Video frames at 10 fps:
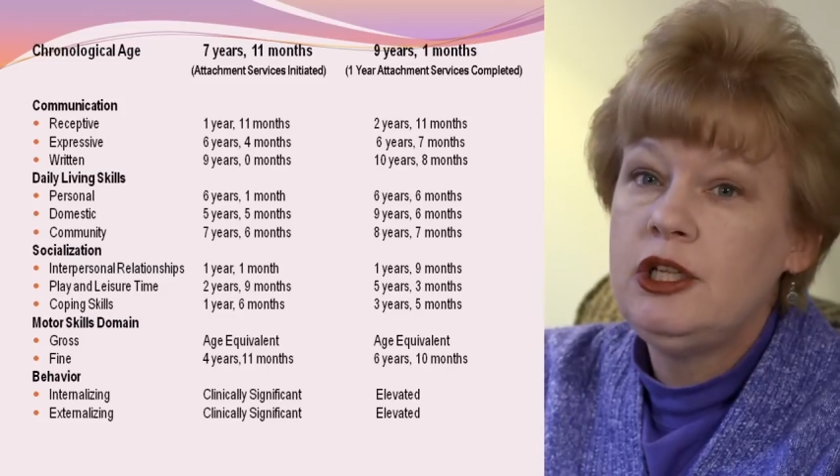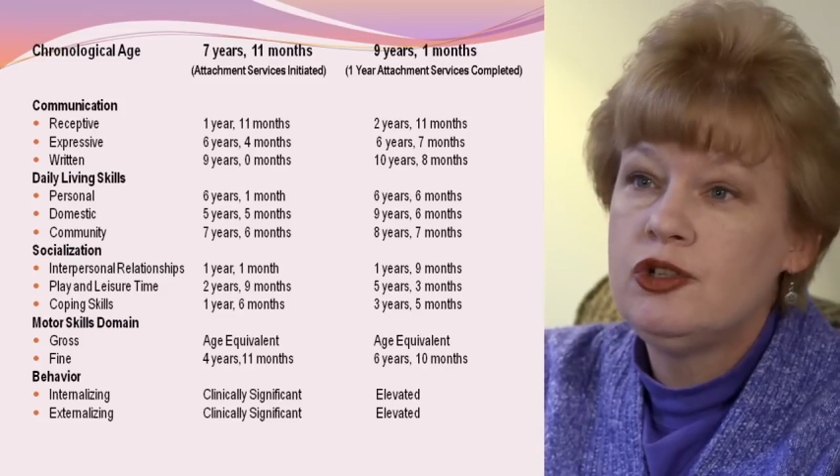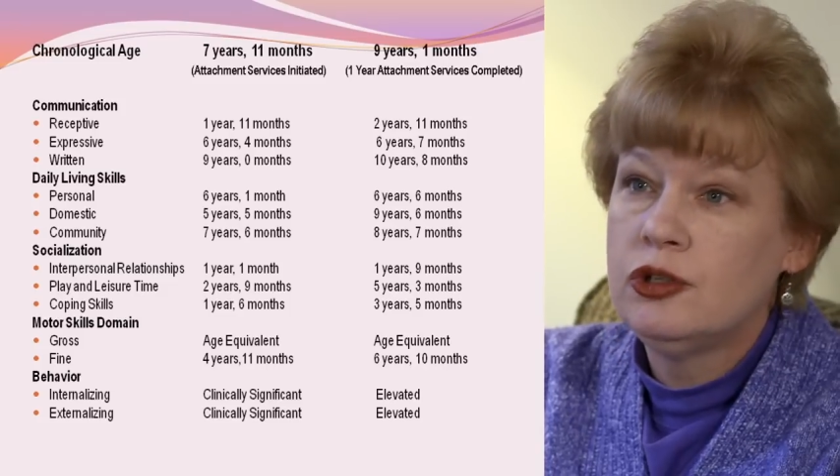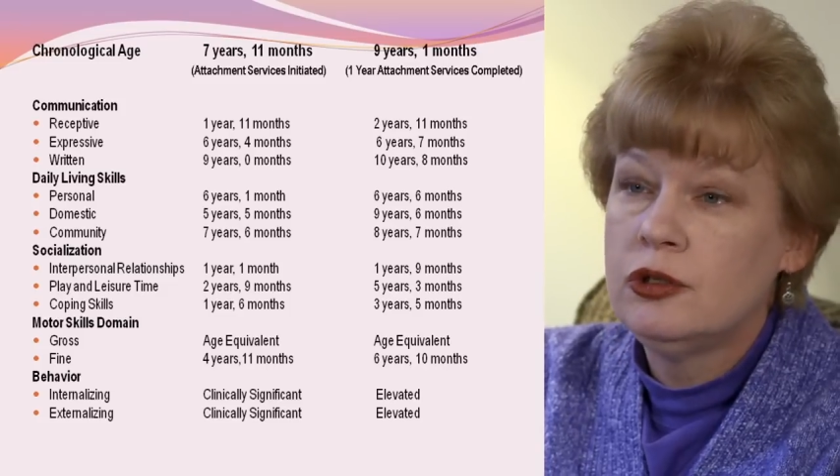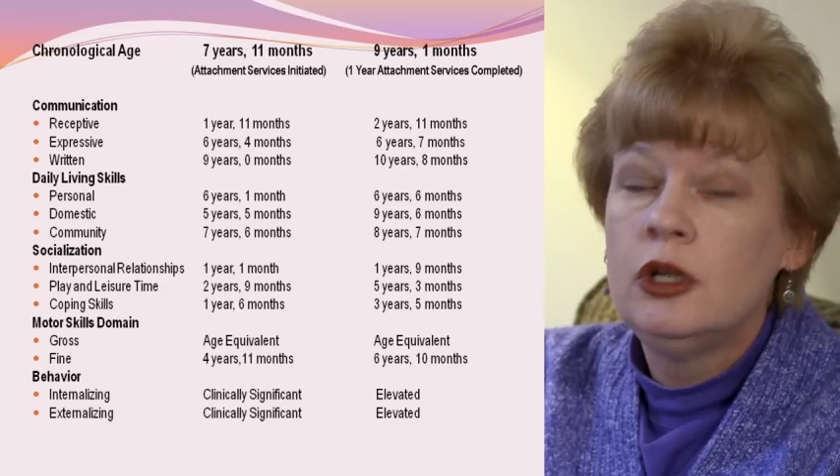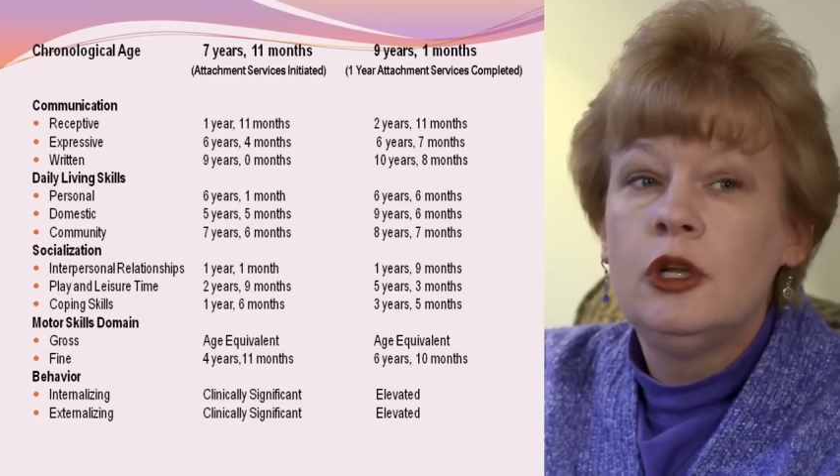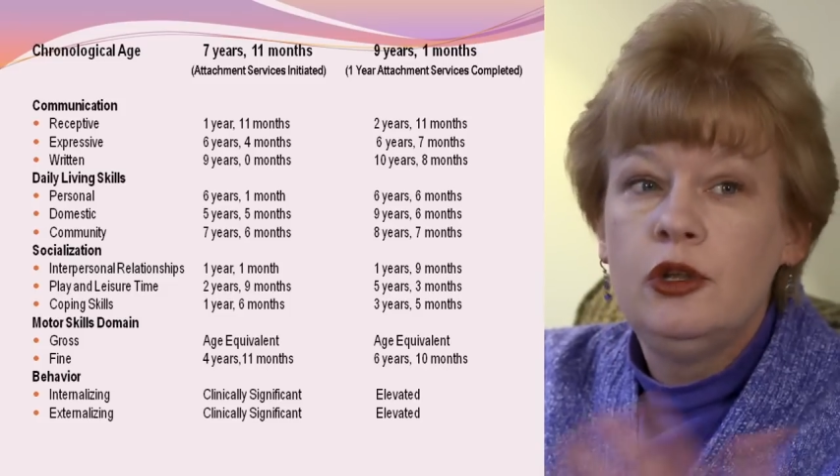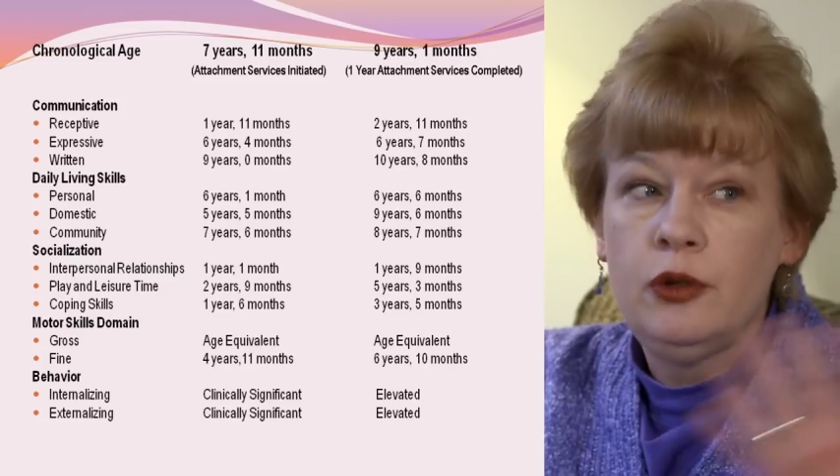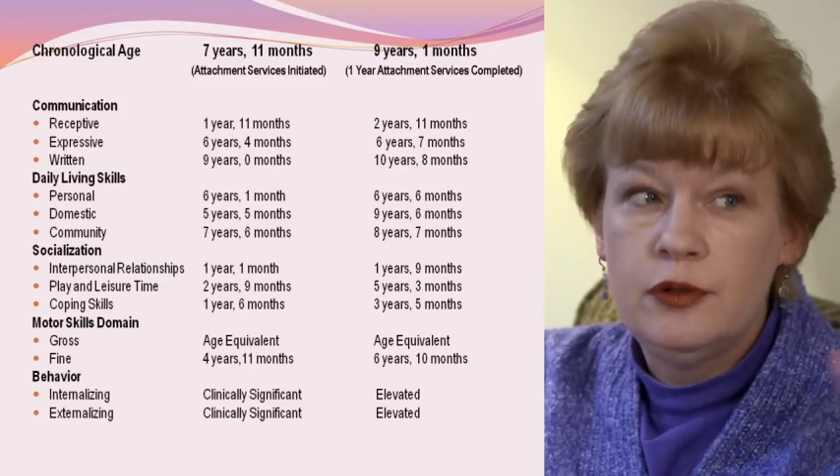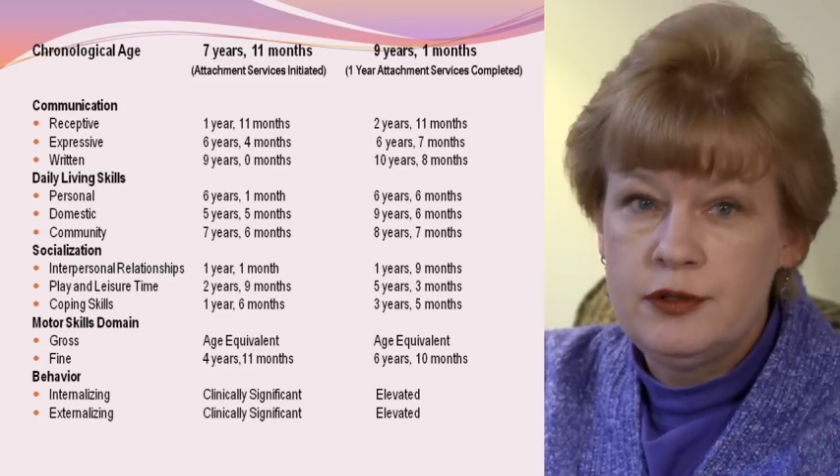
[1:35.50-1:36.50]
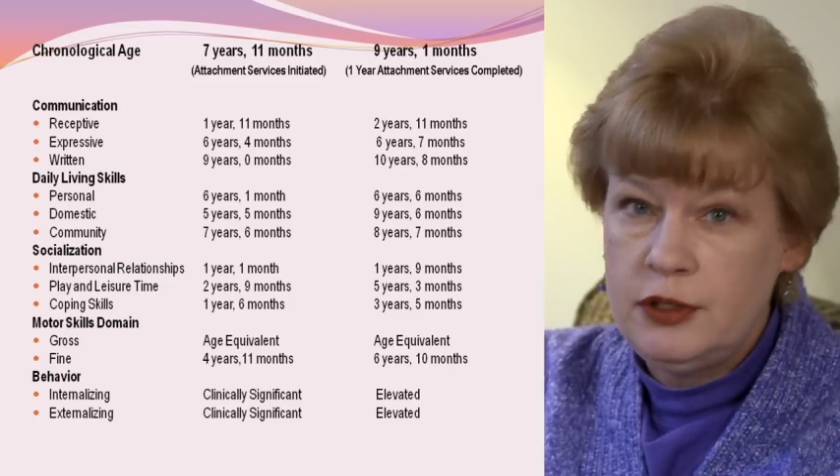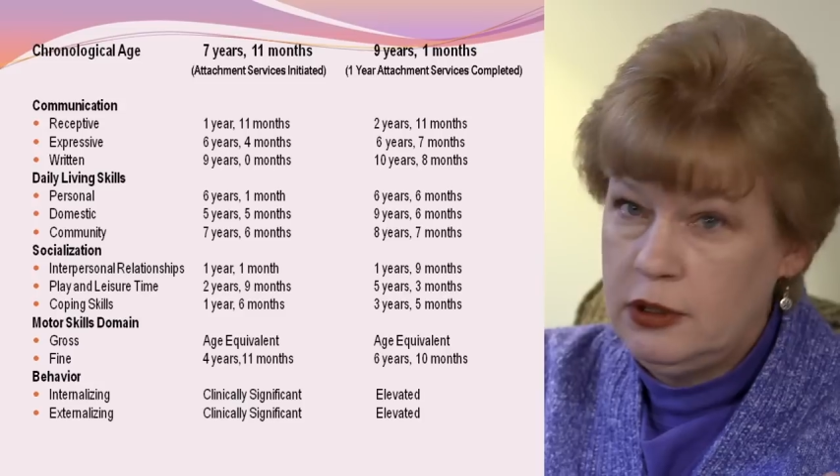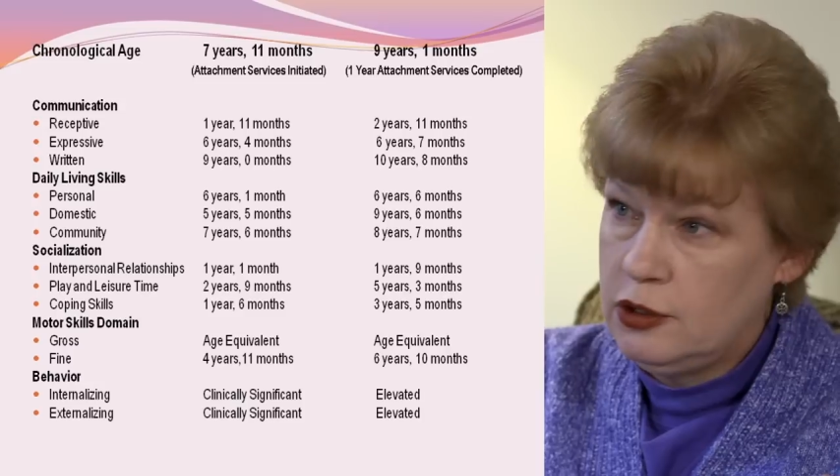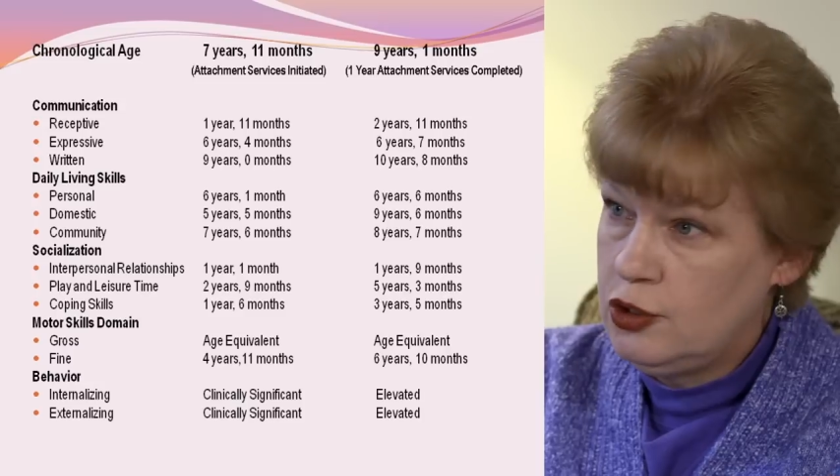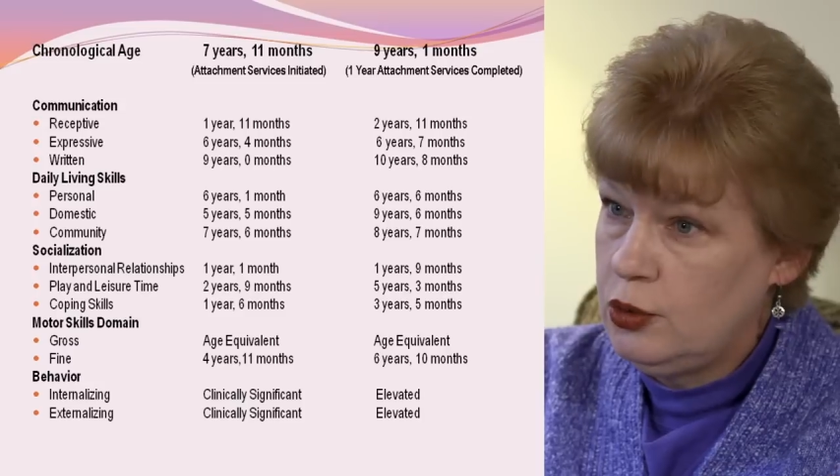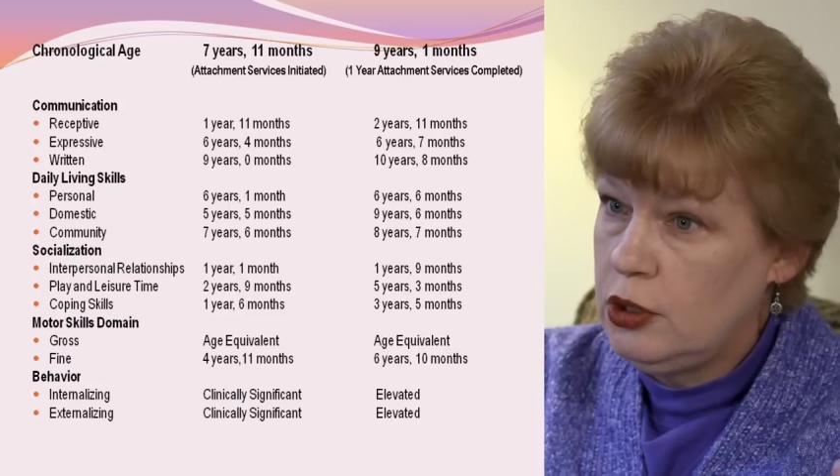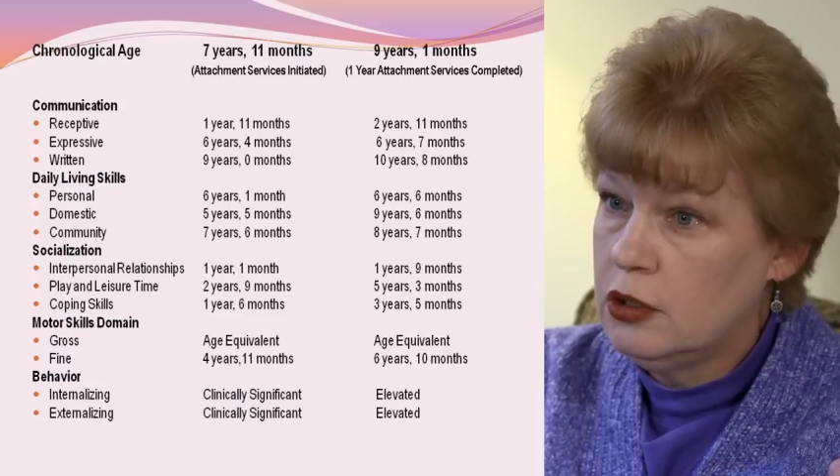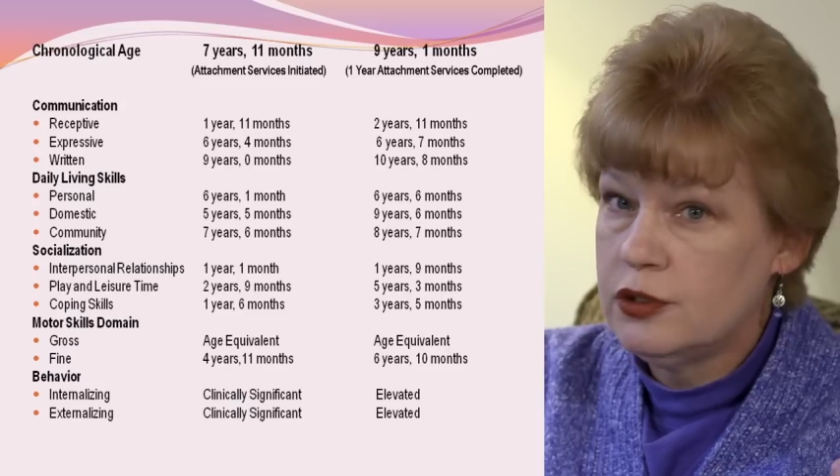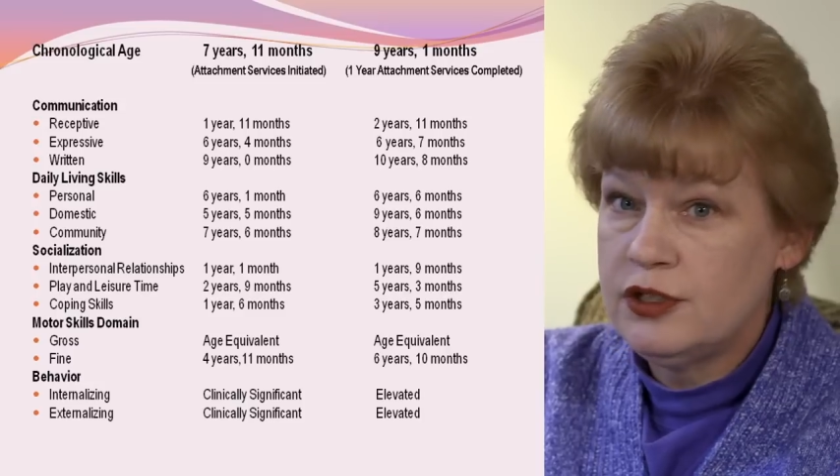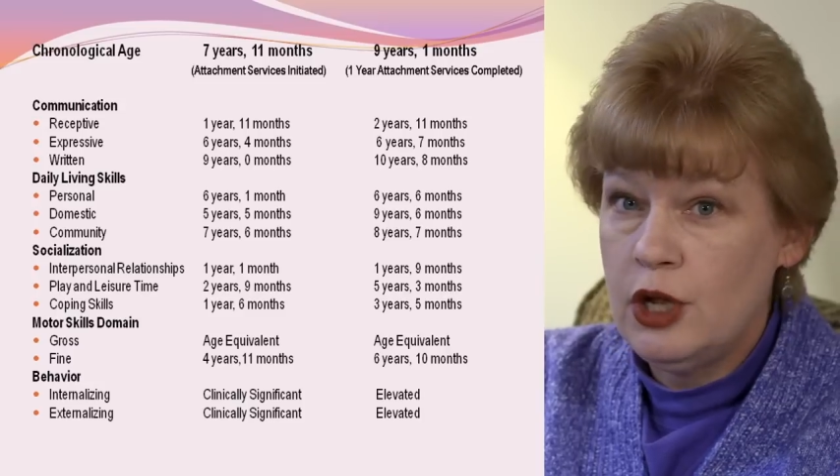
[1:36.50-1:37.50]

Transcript: leisure, you can see the 2 years,